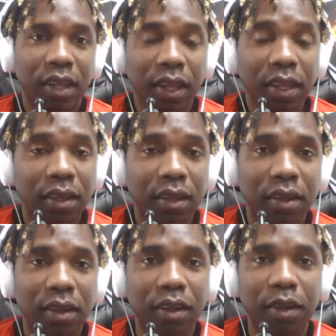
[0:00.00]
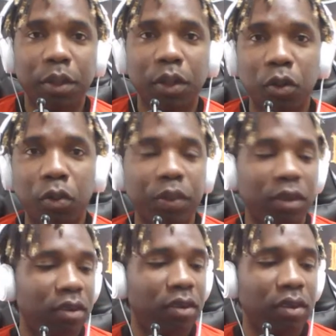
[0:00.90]
day. I hope
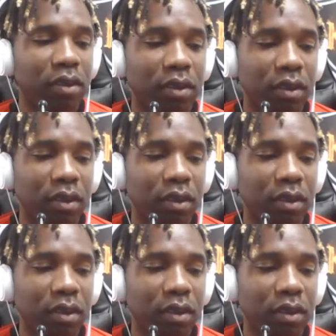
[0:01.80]
it's